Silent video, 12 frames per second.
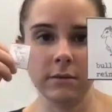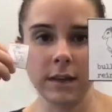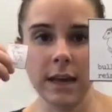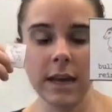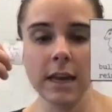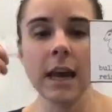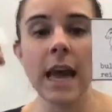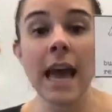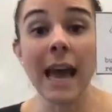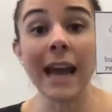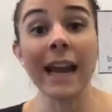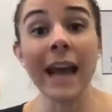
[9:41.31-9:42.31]
Okay,
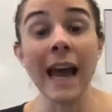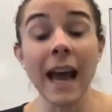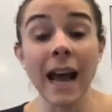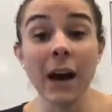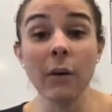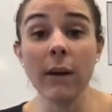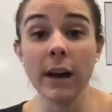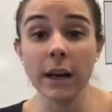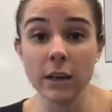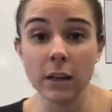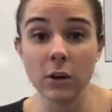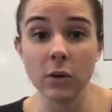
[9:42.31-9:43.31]
and how I
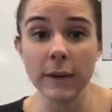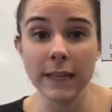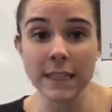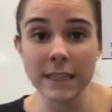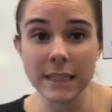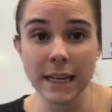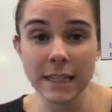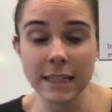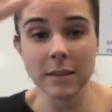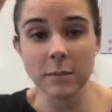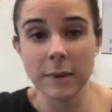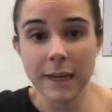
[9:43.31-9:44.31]
know it's next
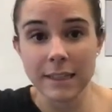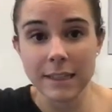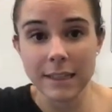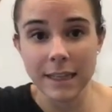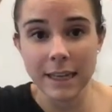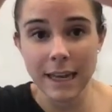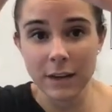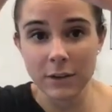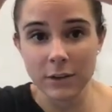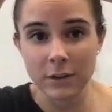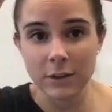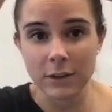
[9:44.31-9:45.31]
is because its
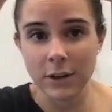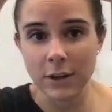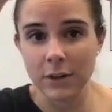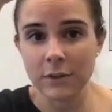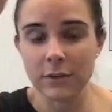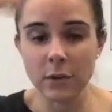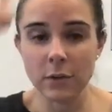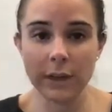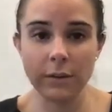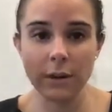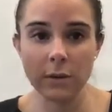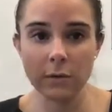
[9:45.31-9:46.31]
antlers aren't fully
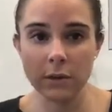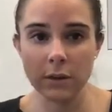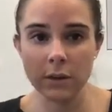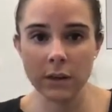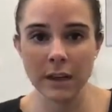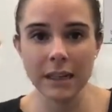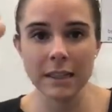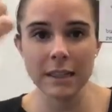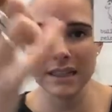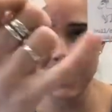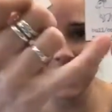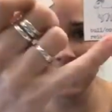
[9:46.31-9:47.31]
grown. It
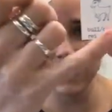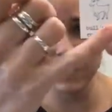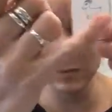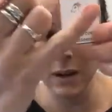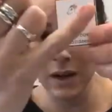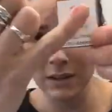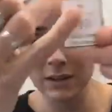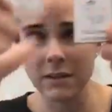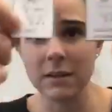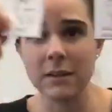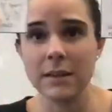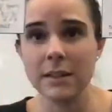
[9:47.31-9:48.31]
doesn't have spots
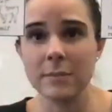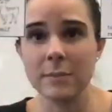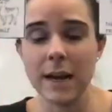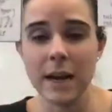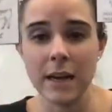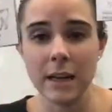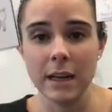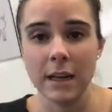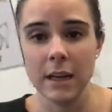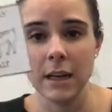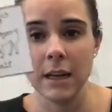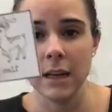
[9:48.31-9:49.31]
on its back.
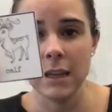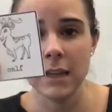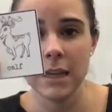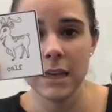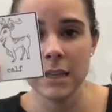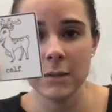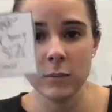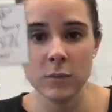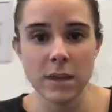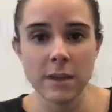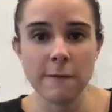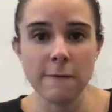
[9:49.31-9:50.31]
This would
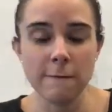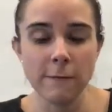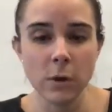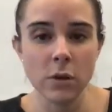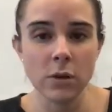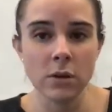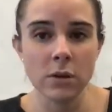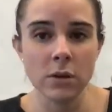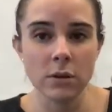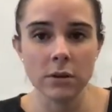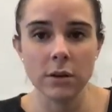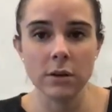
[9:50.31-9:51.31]
be the full
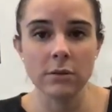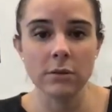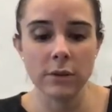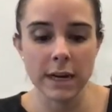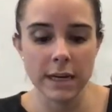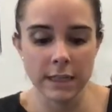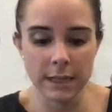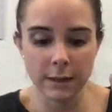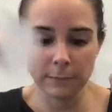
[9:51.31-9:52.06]
grown reindeer.